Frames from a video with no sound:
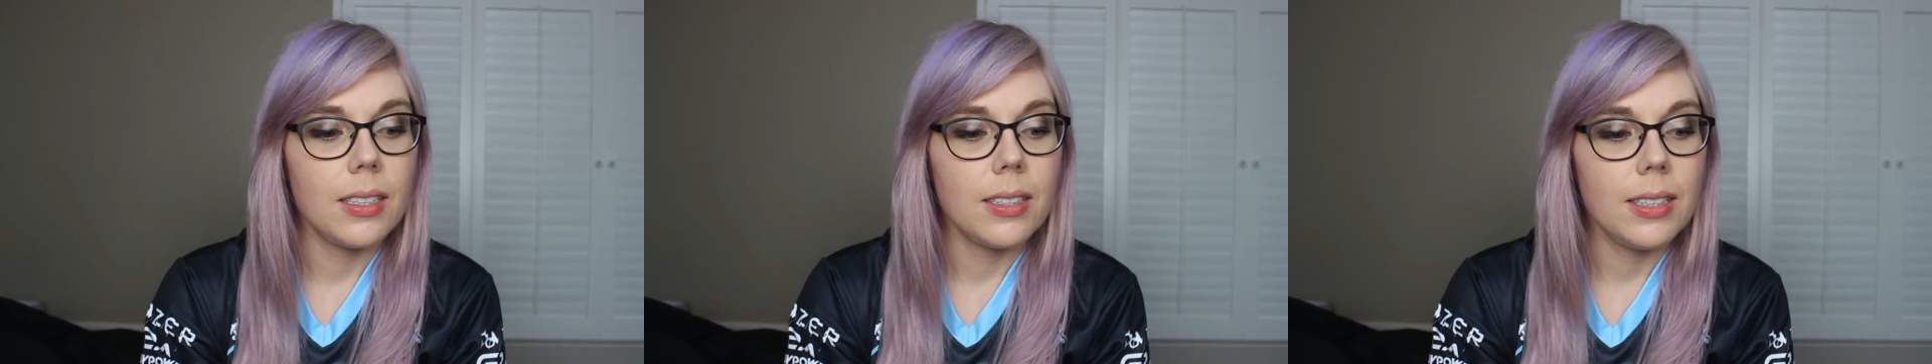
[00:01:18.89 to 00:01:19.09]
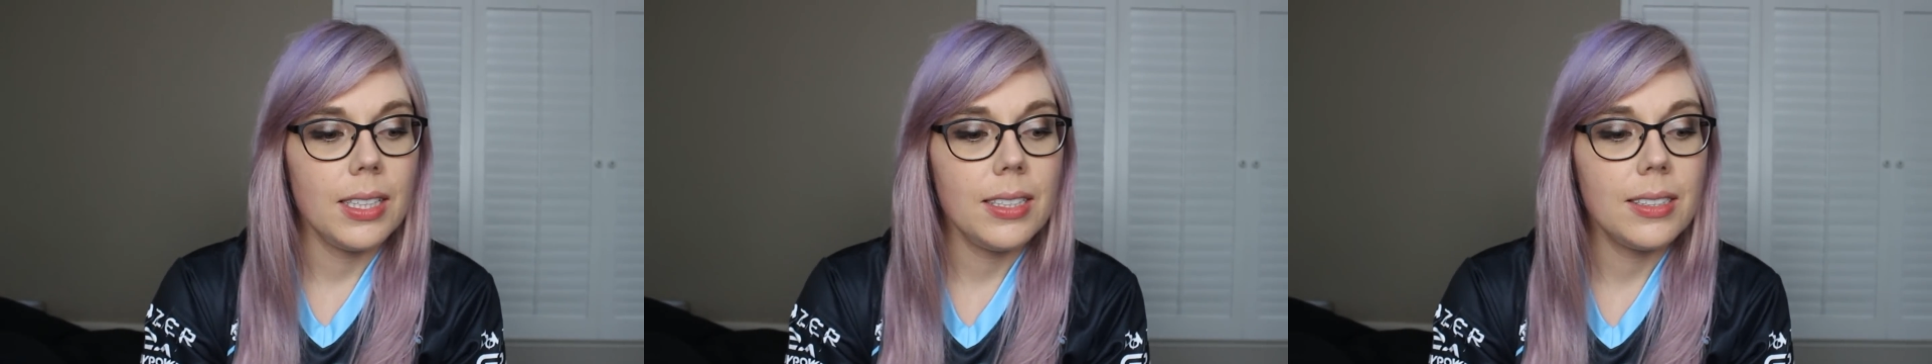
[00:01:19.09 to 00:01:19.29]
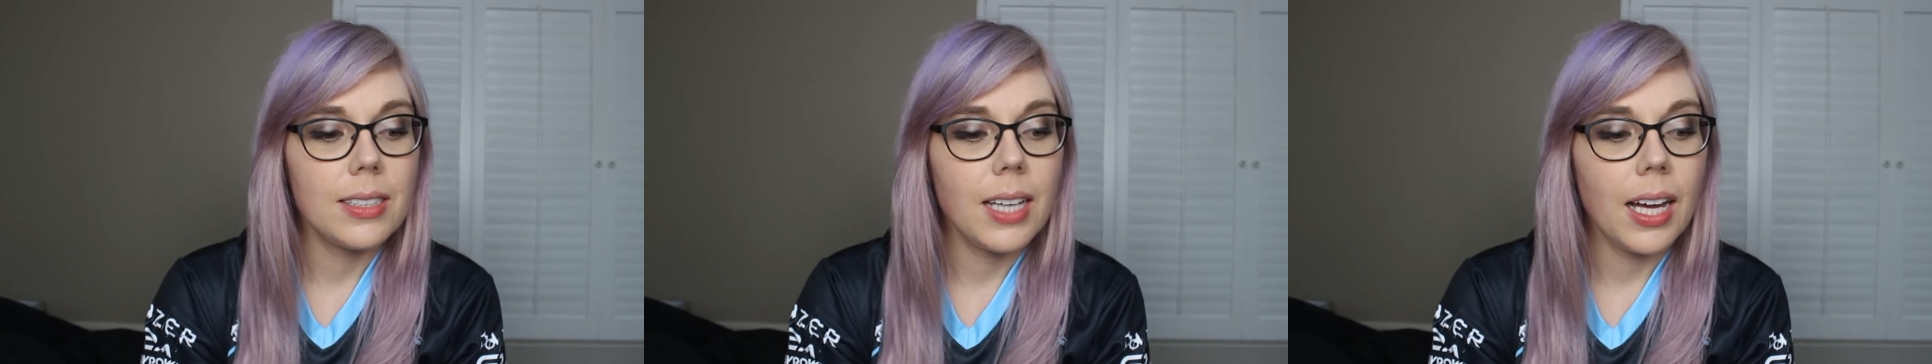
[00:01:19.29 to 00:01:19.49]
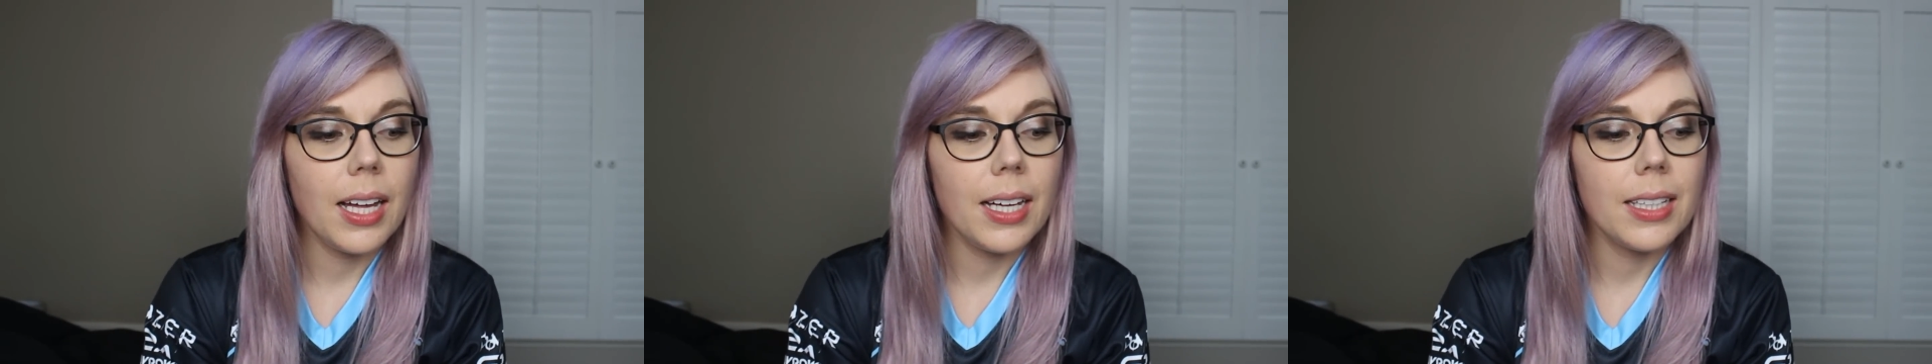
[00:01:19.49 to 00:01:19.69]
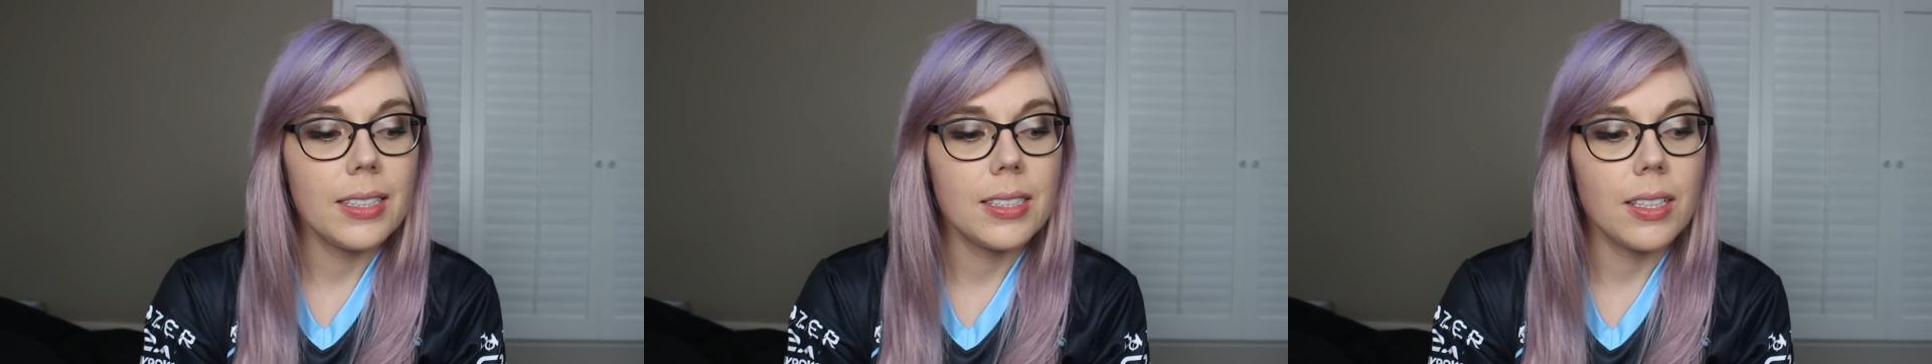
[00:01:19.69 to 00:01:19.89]
these
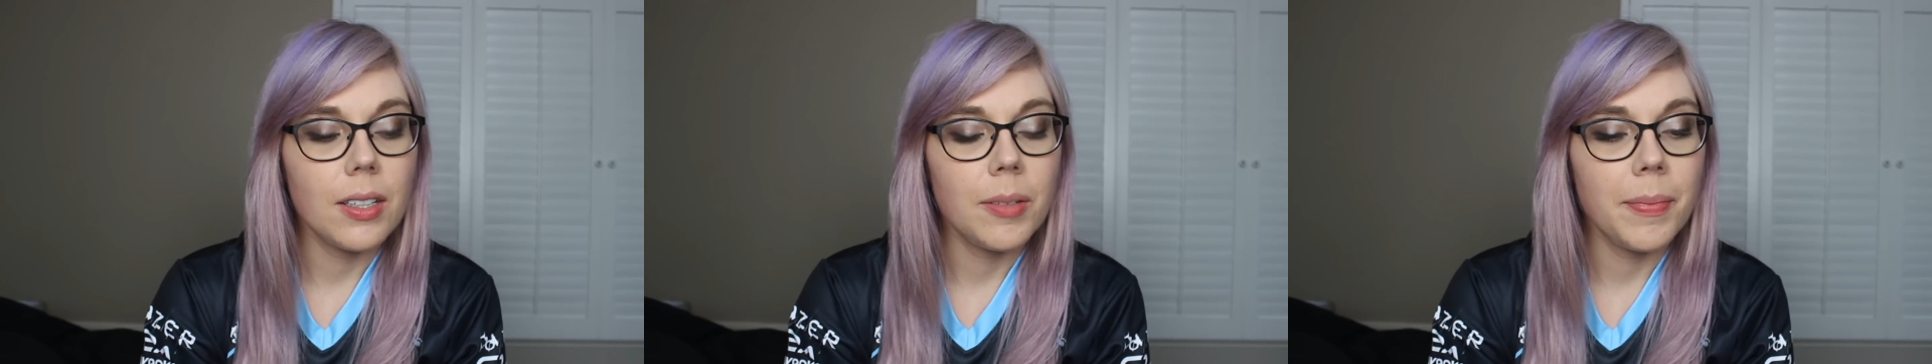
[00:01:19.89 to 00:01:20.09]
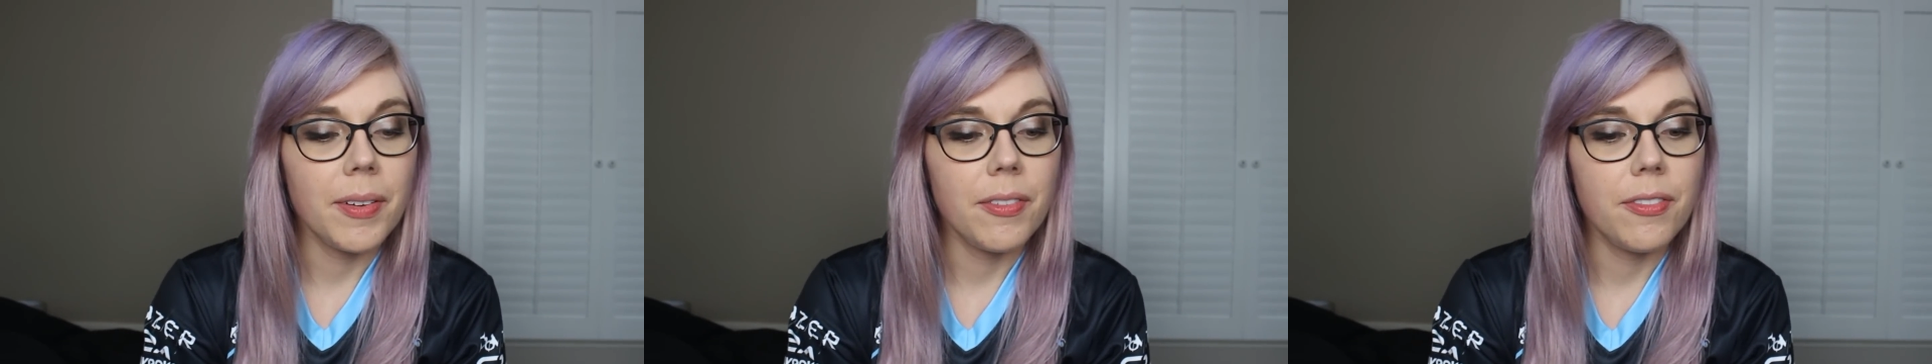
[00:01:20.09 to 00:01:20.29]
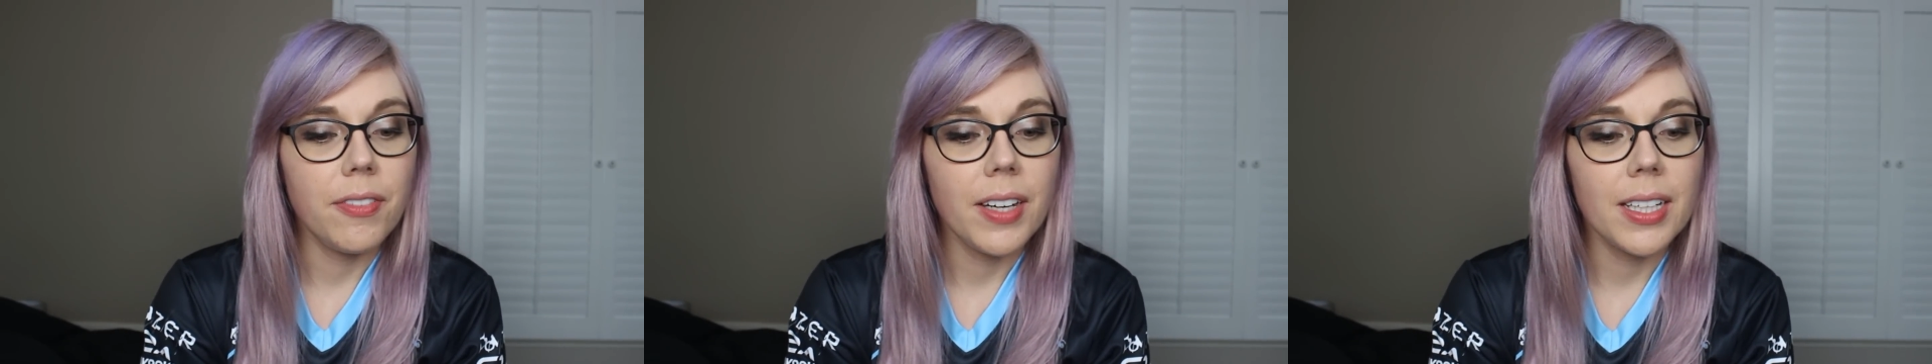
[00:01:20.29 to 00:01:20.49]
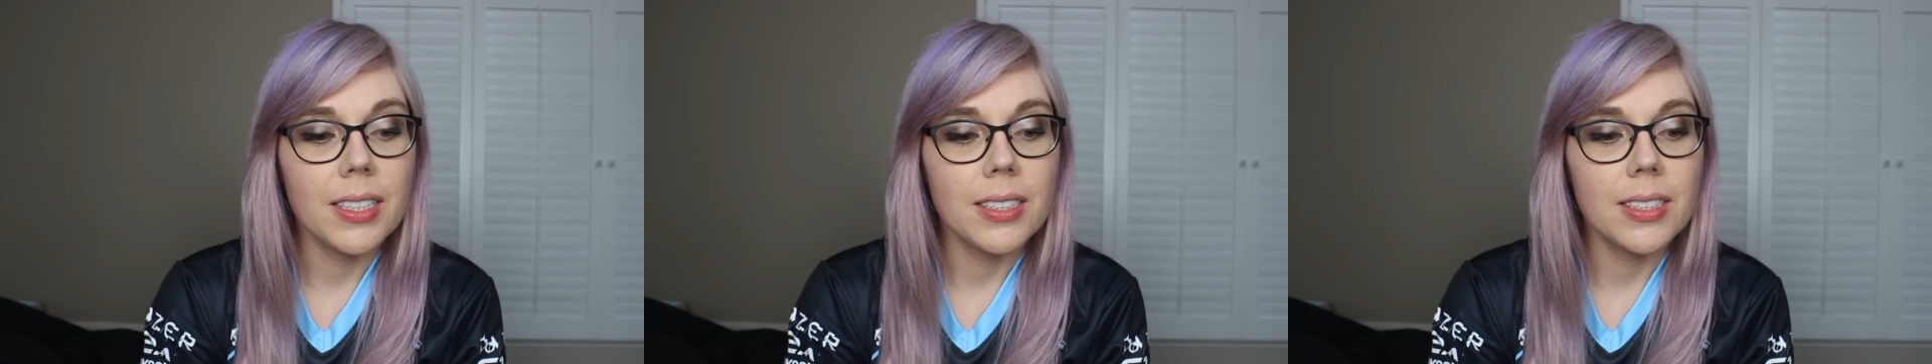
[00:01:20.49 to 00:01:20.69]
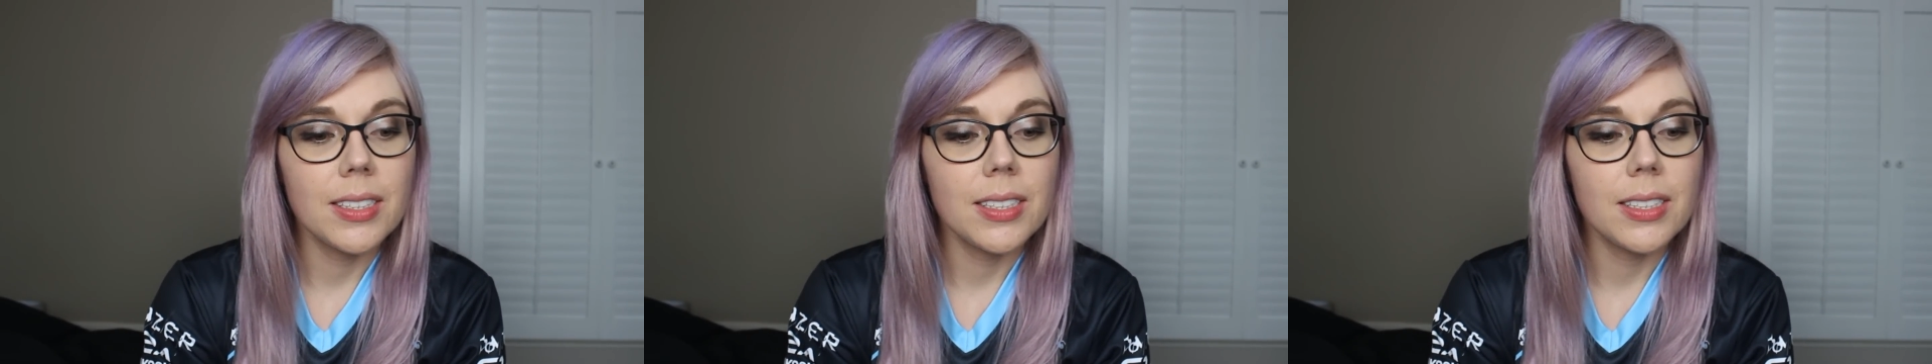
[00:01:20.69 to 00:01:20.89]
guys are my
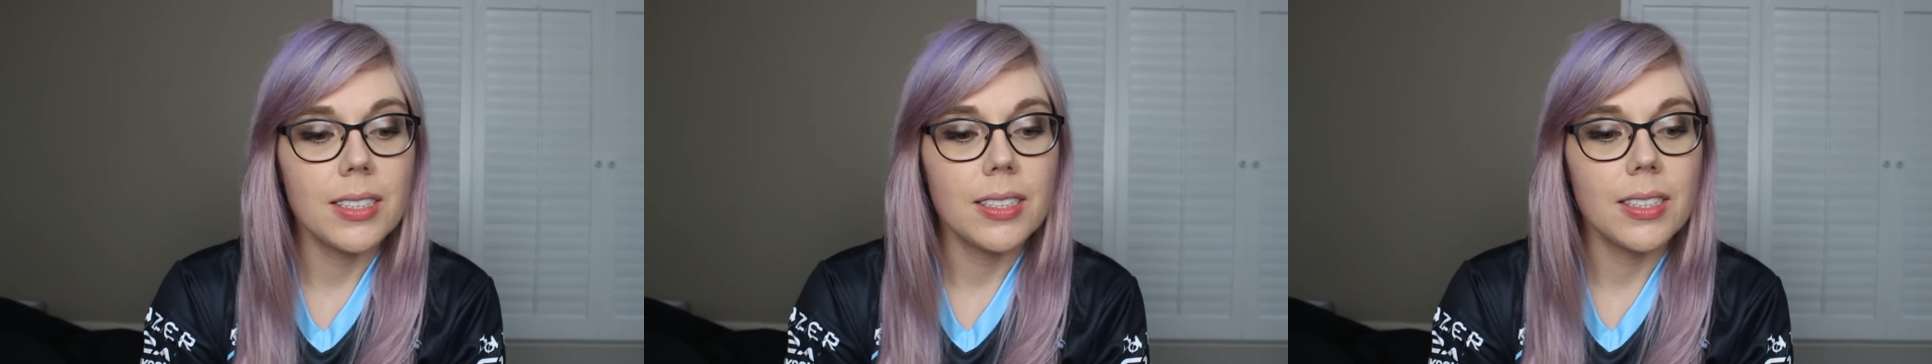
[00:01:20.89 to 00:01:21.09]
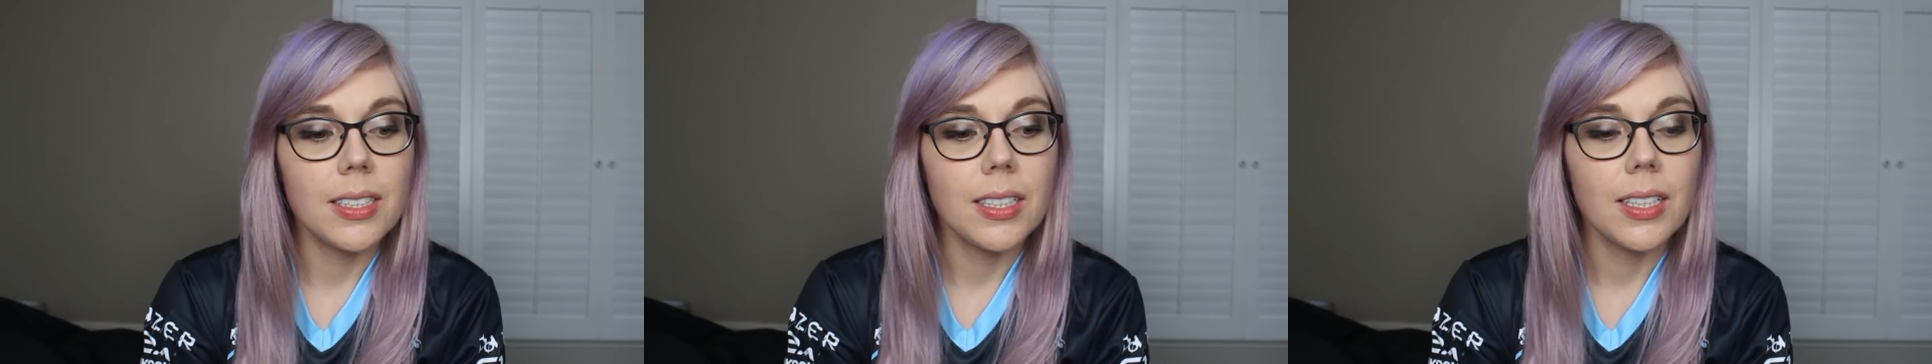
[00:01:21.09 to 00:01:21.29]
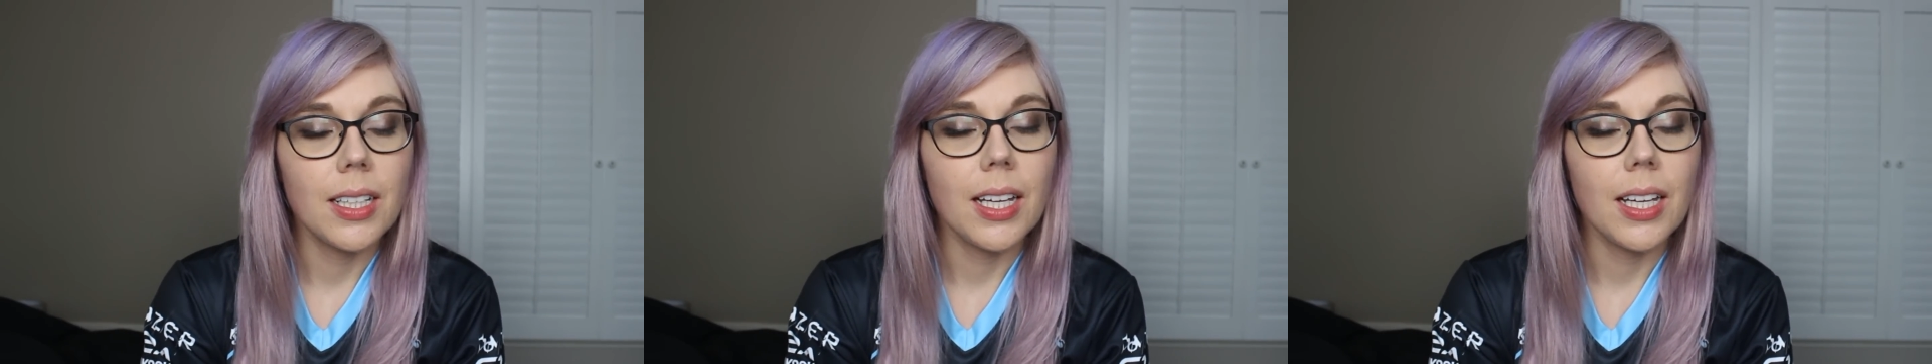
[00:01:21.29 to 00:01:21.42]
friends